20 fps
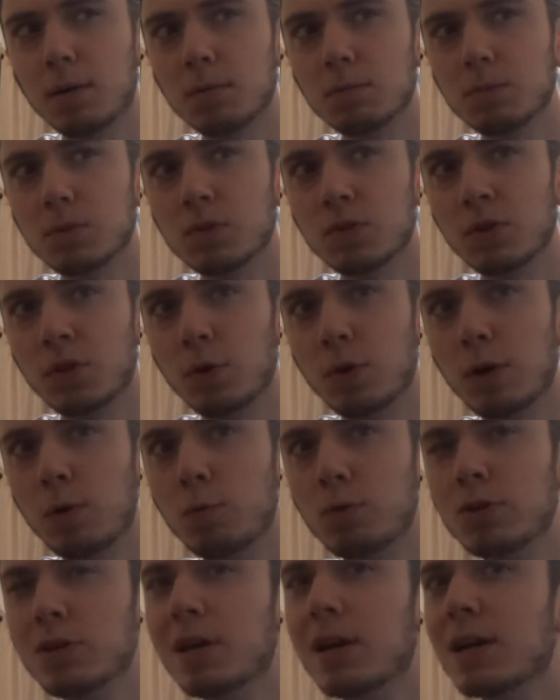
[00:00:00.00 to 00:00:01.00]
So it
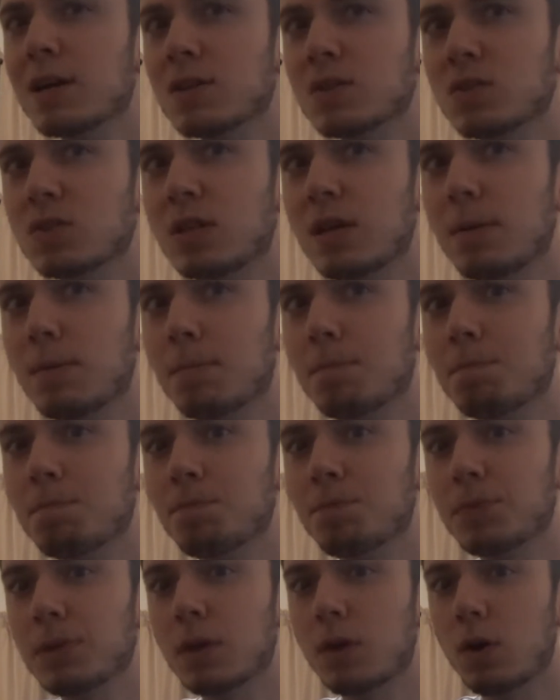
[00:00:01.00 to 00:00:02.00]
would kind of seem
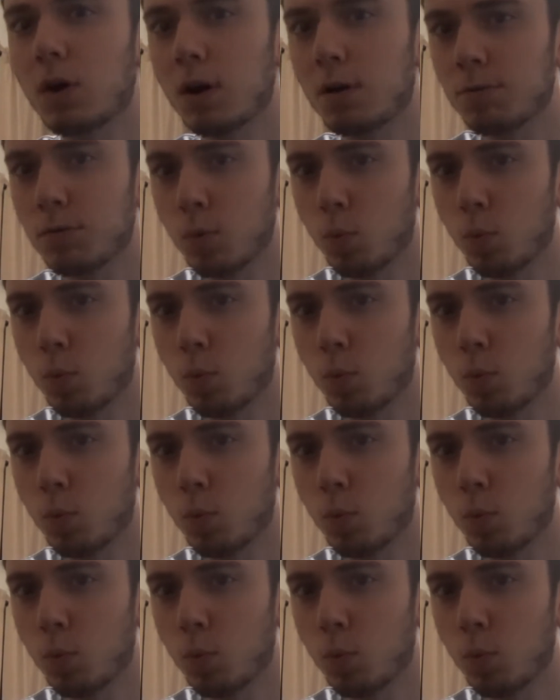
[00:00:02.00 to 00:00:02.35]
off